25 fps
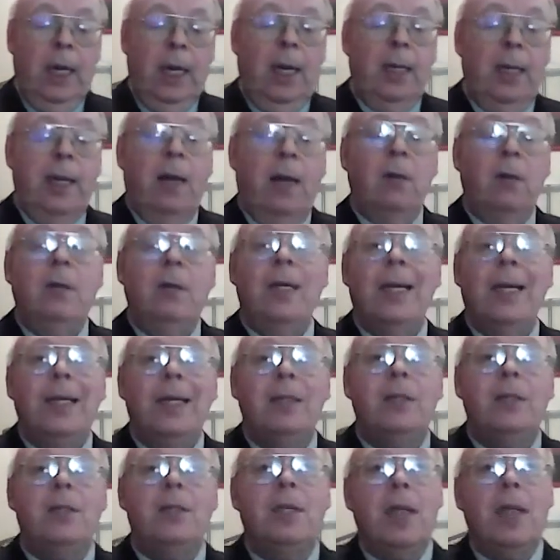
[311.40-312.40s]
Now,
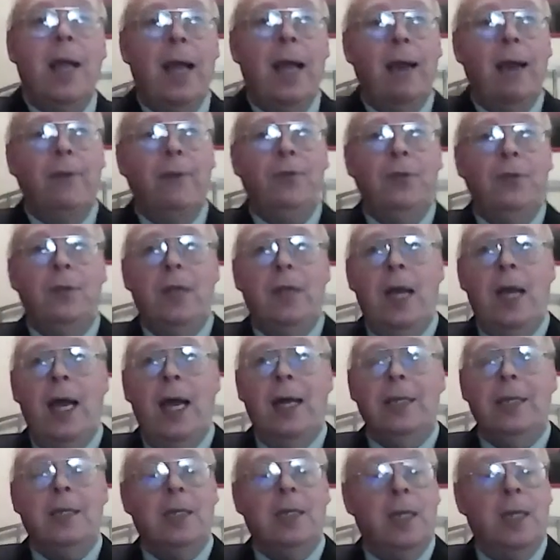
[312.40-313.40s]
next, after
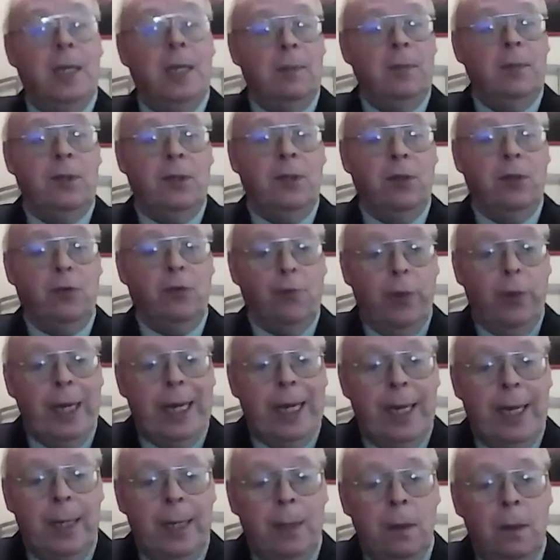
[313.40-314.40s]
that comes the
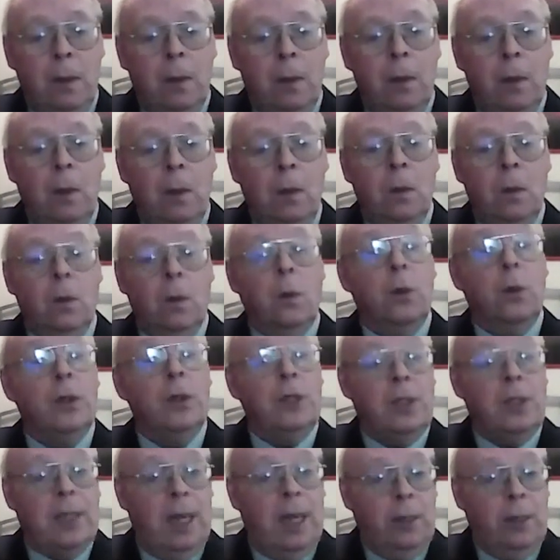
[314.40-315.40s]
greeting or
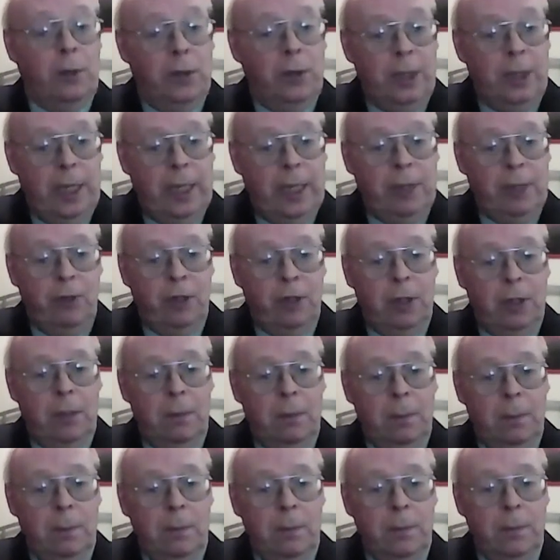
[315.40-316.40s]
salutation,
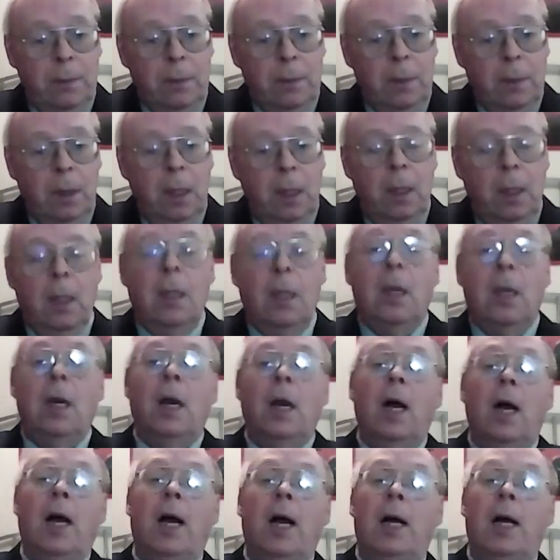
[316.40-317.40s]

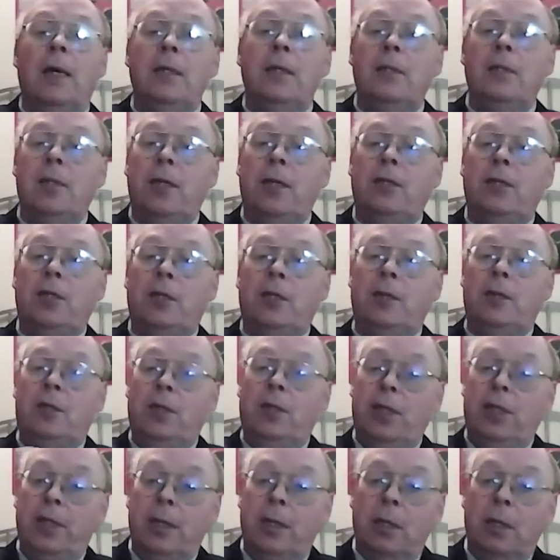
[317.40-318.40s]
such as
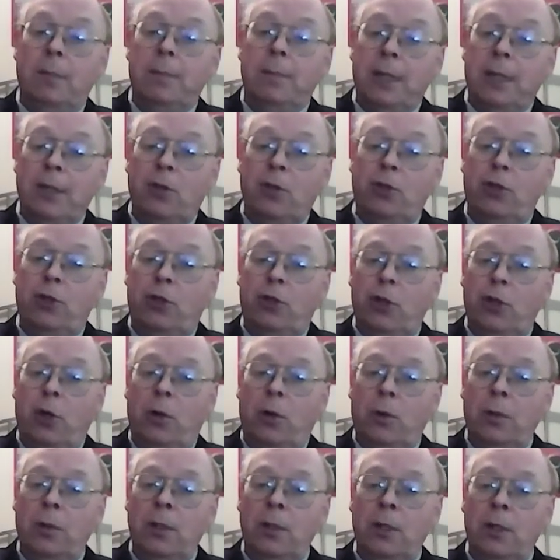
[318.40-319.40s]
Dear Mr.
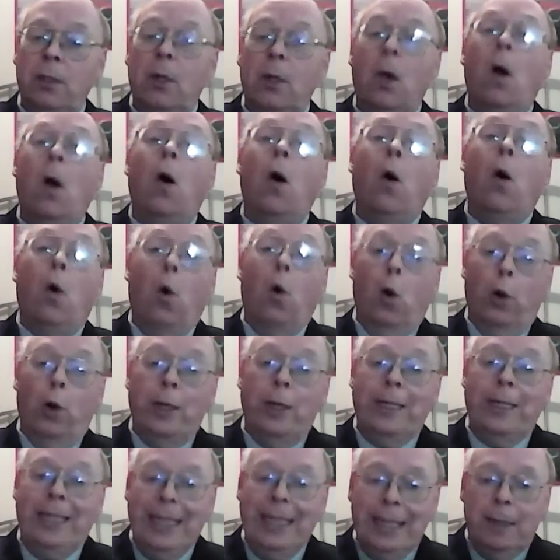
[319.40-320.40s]
Jones or
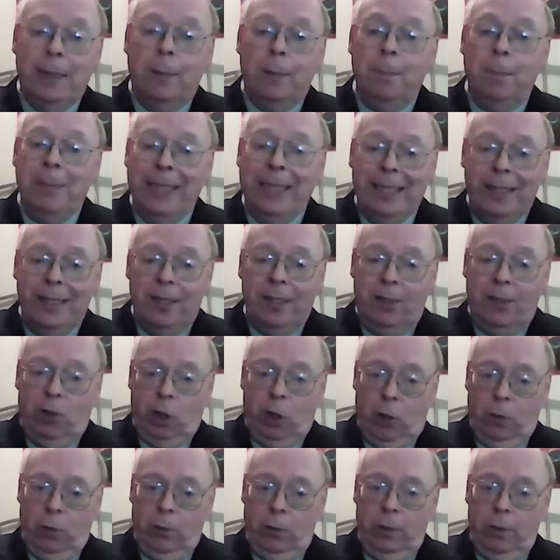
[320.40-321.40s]
Dear Ms.
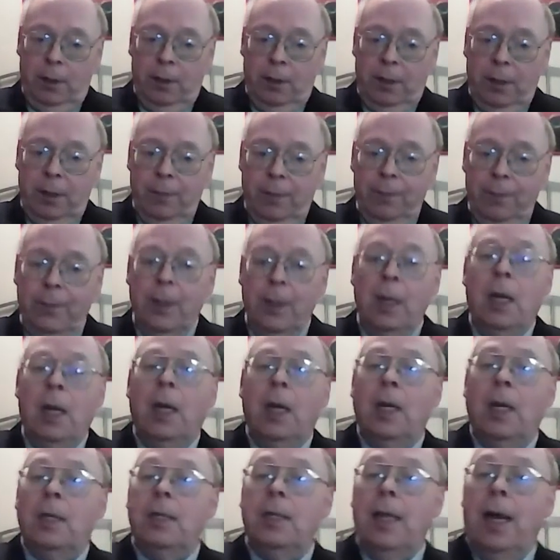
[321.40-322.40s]
Jones.
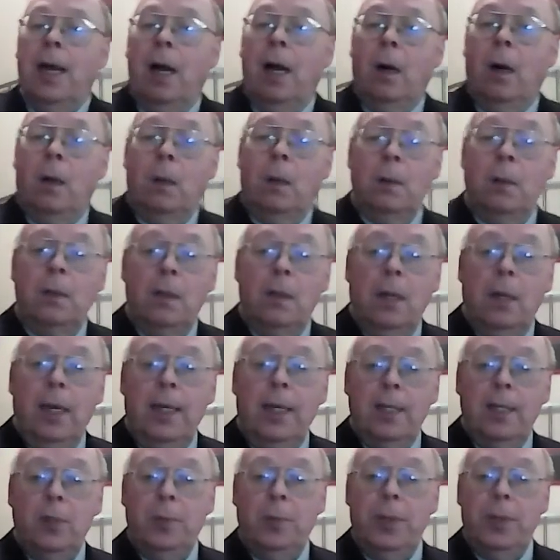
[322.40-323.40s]
Now, there
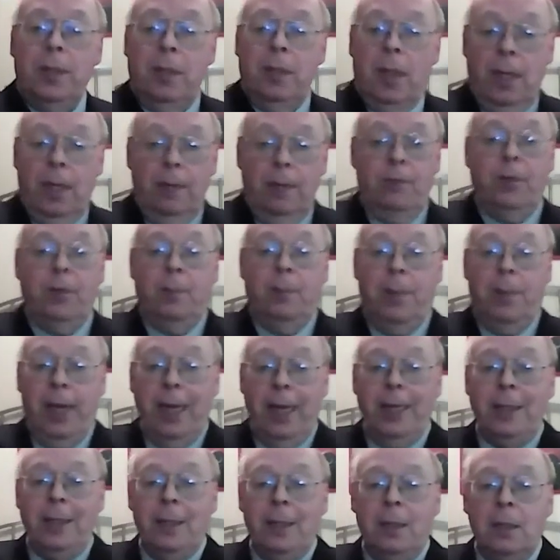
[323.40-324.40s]
has been a lot of
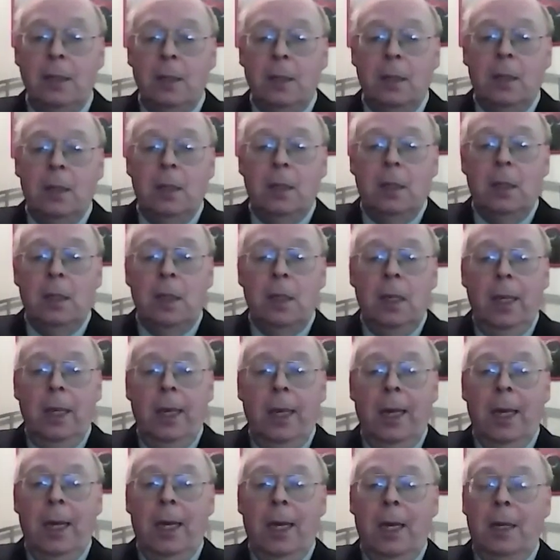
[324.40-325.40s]
debate
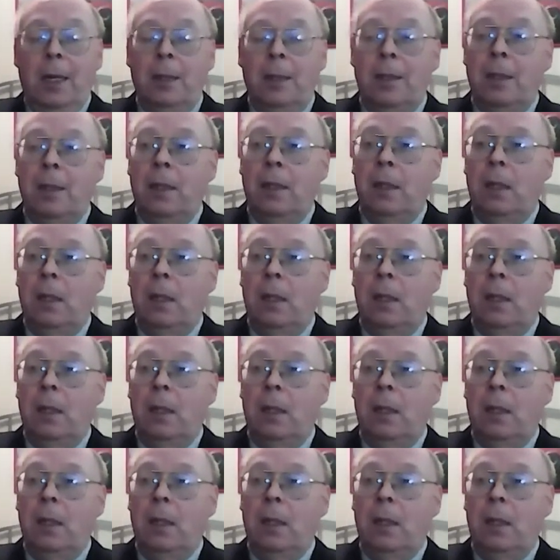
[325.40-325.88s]
in